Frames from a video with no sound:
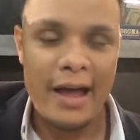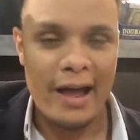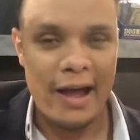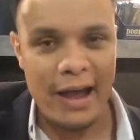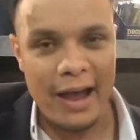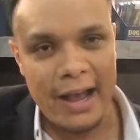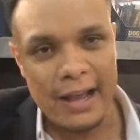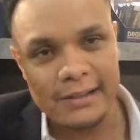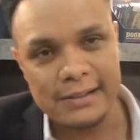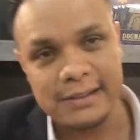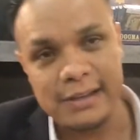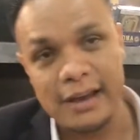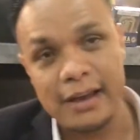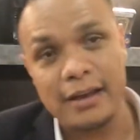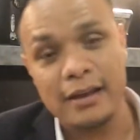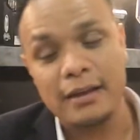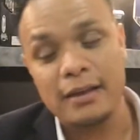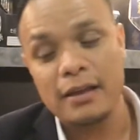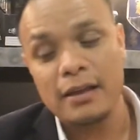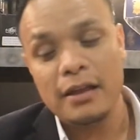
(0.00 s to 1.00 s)
as
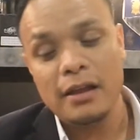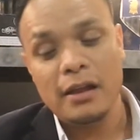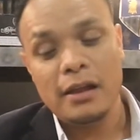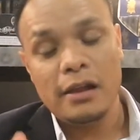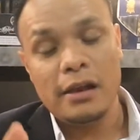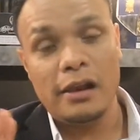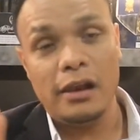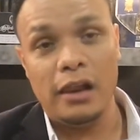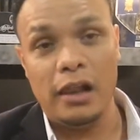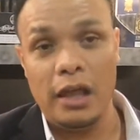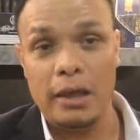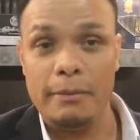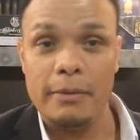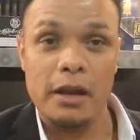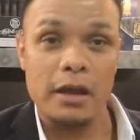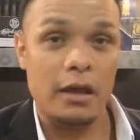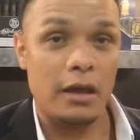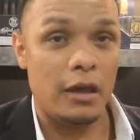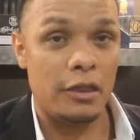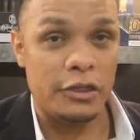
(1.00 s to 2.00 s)
a
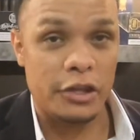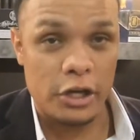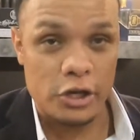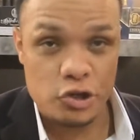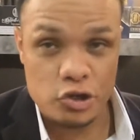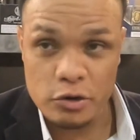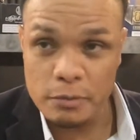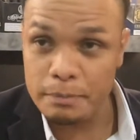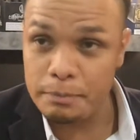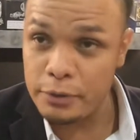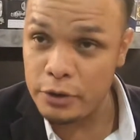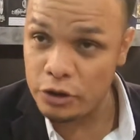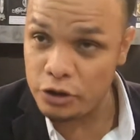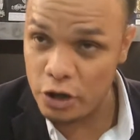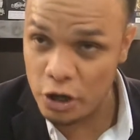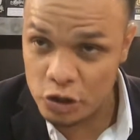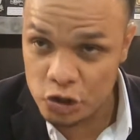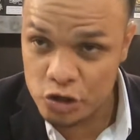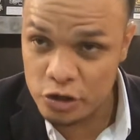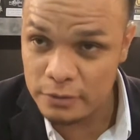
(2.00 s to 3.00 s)
limited edition
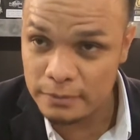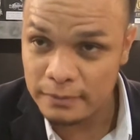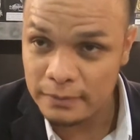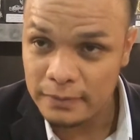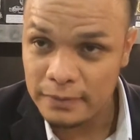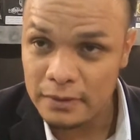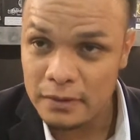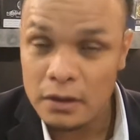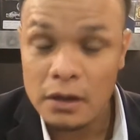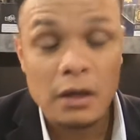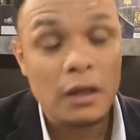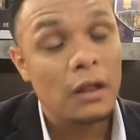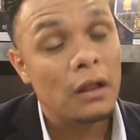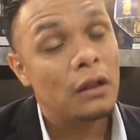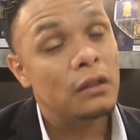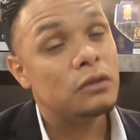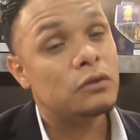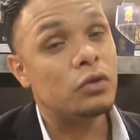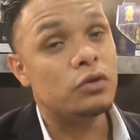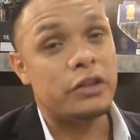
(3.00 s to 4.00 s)
production.
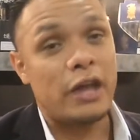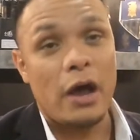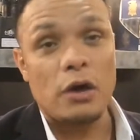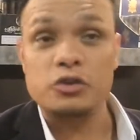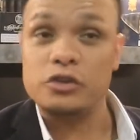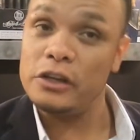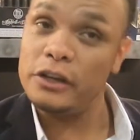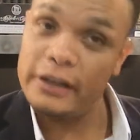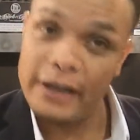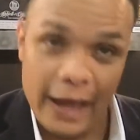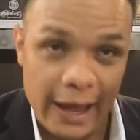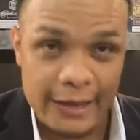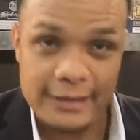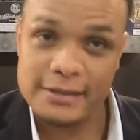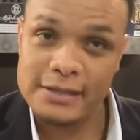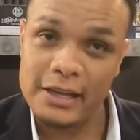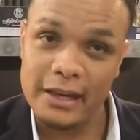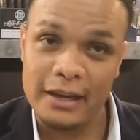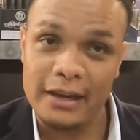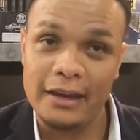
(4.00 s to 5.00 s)

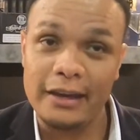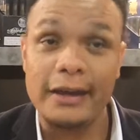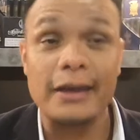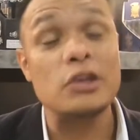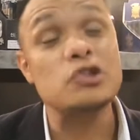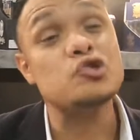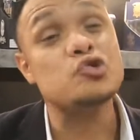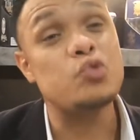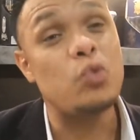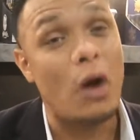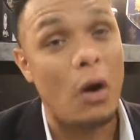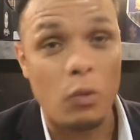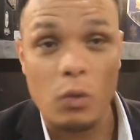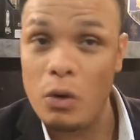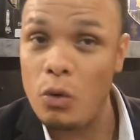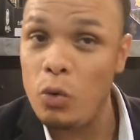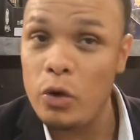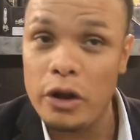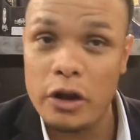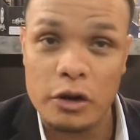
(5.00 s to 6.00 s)
2019 is what
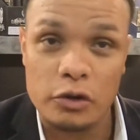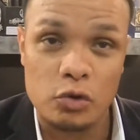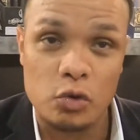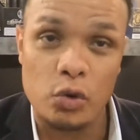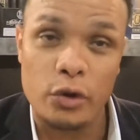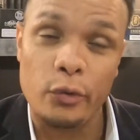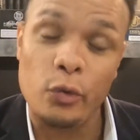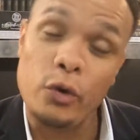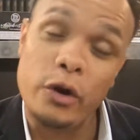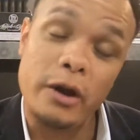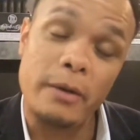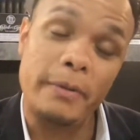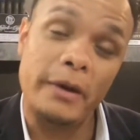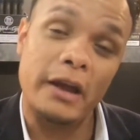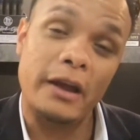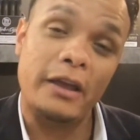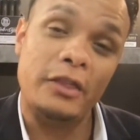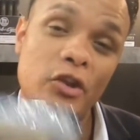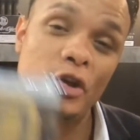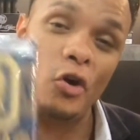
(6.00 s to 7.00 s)
we are doing. We're
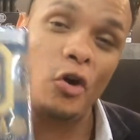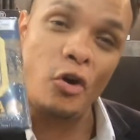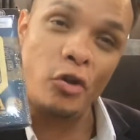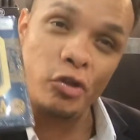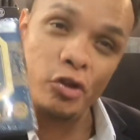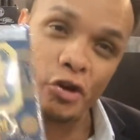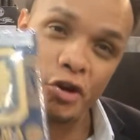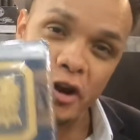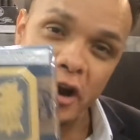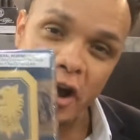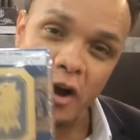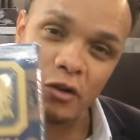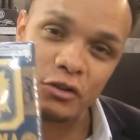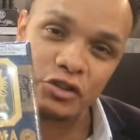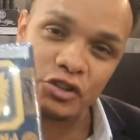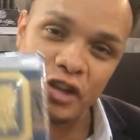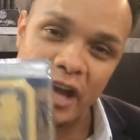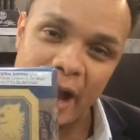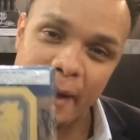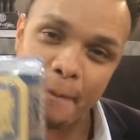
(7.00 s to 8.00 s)
bringing the
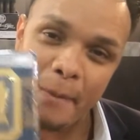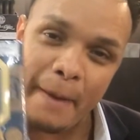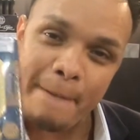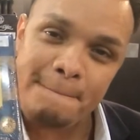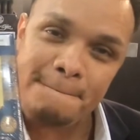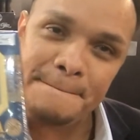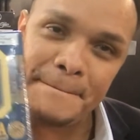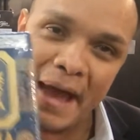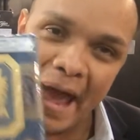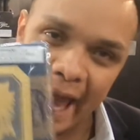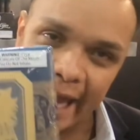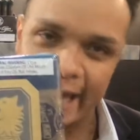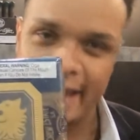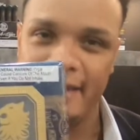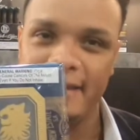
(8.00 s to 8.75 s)
Undercrown dogma back.